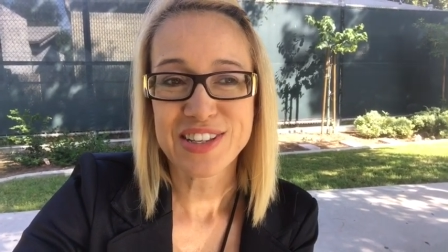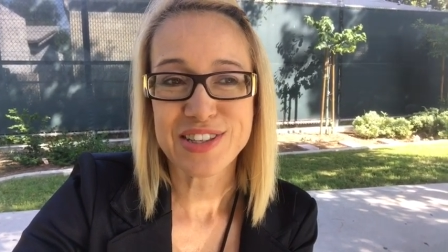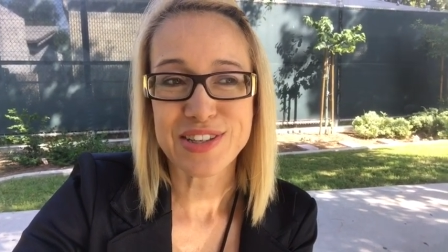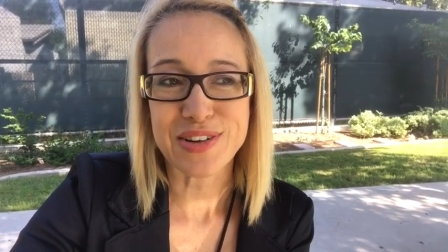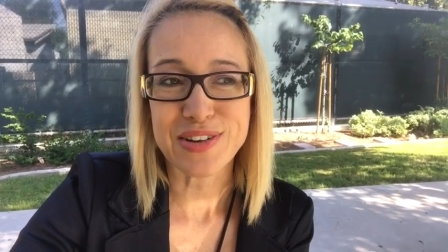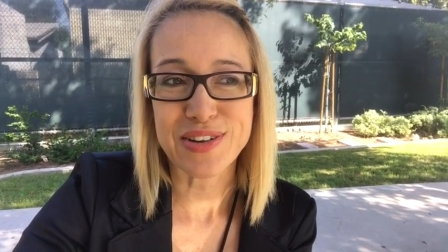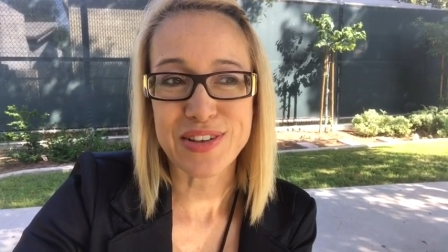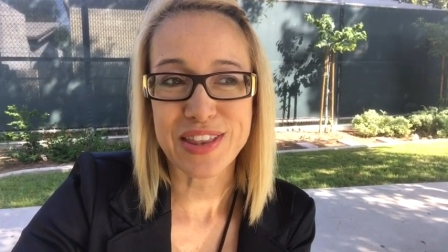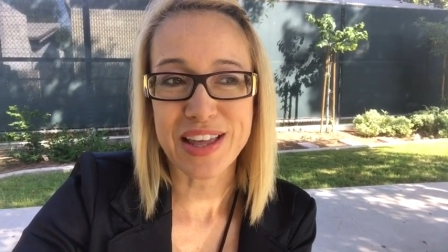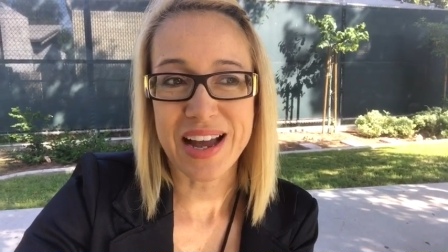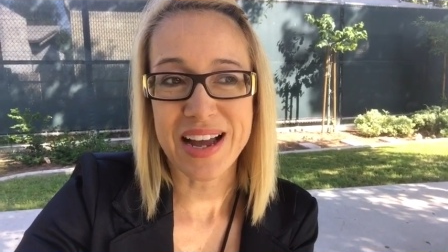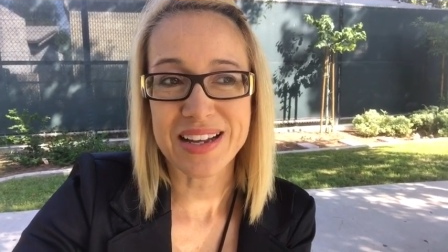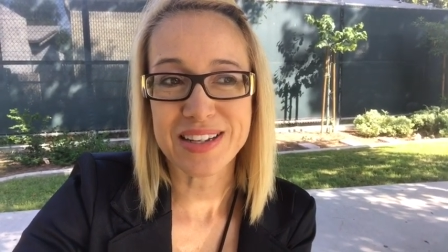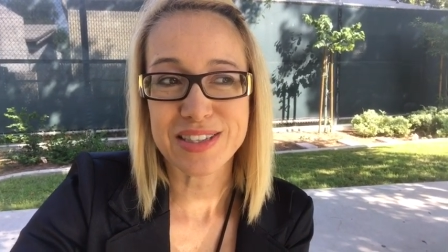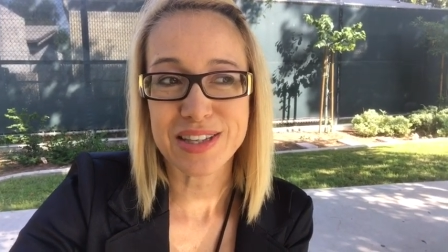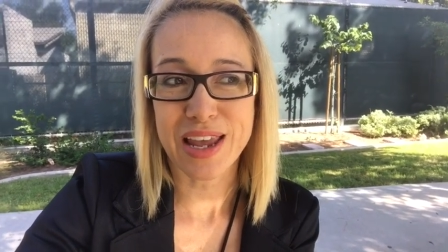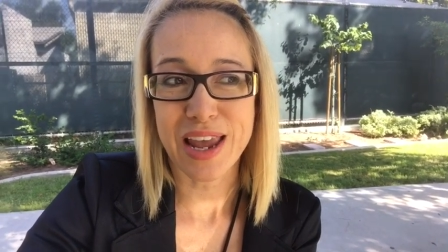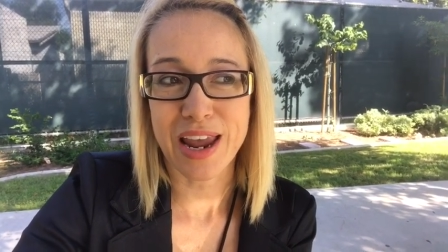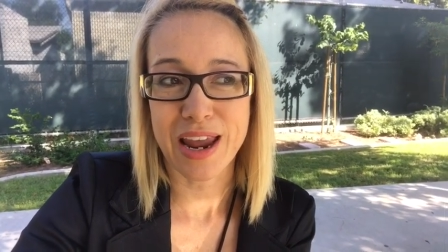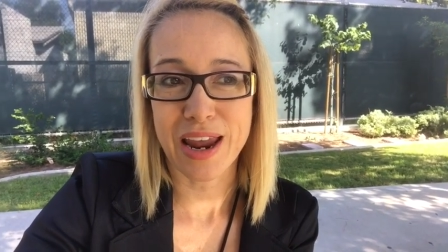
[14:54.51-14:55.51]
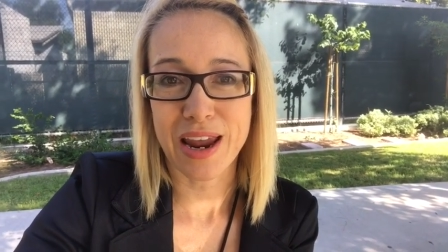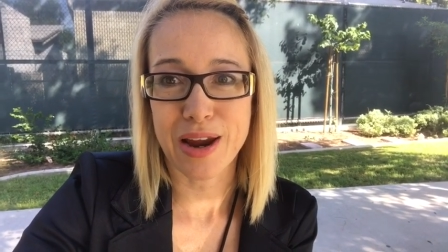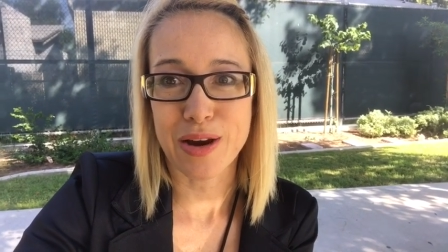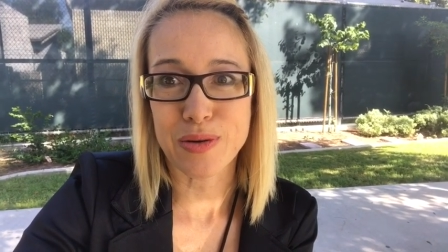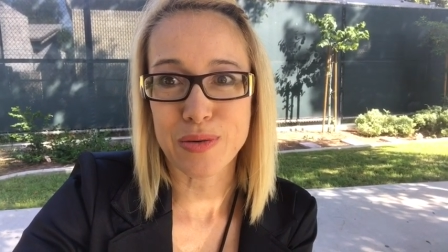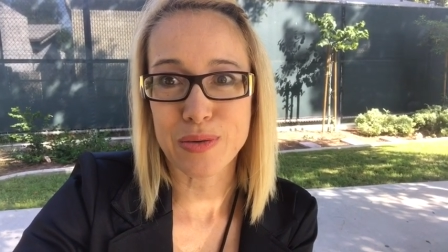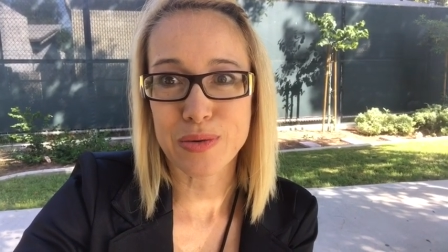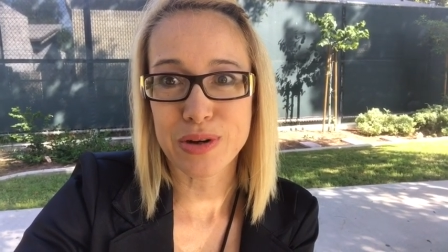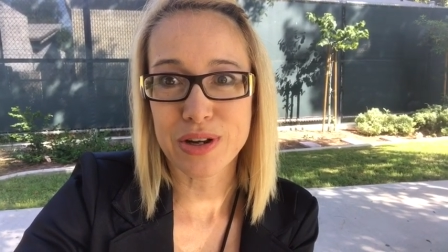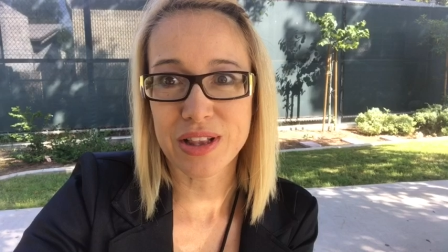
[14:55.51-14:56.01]
so that's a
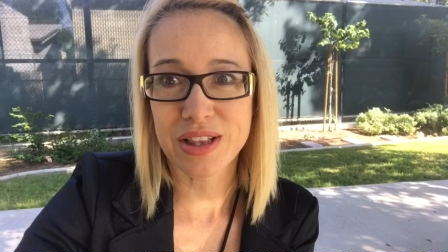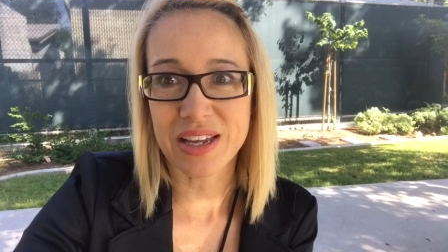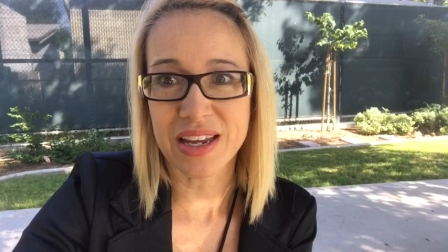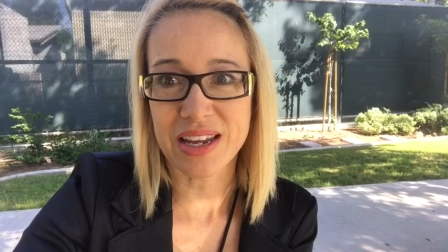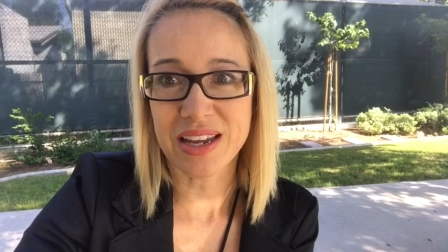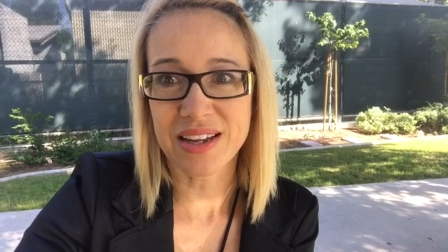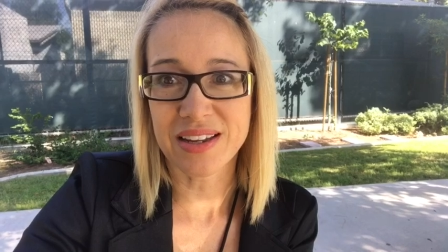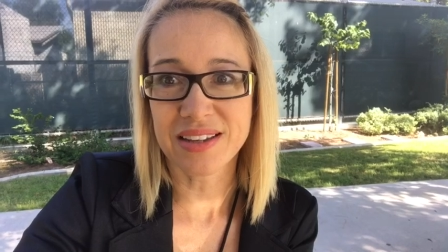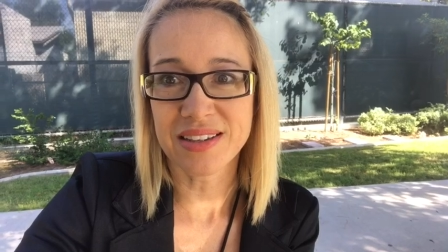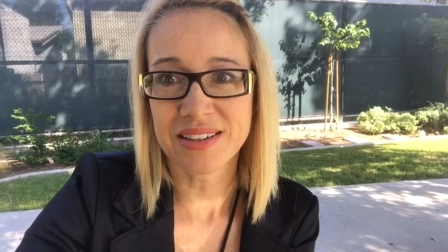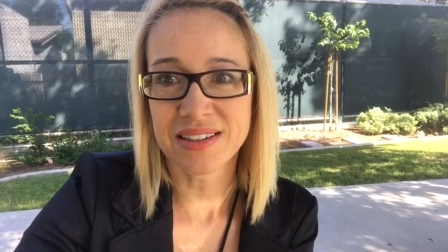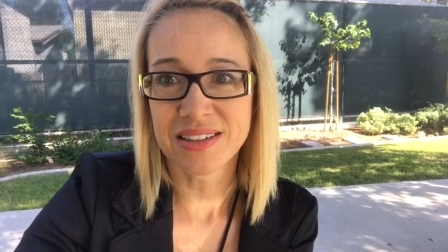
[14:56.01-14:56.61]
really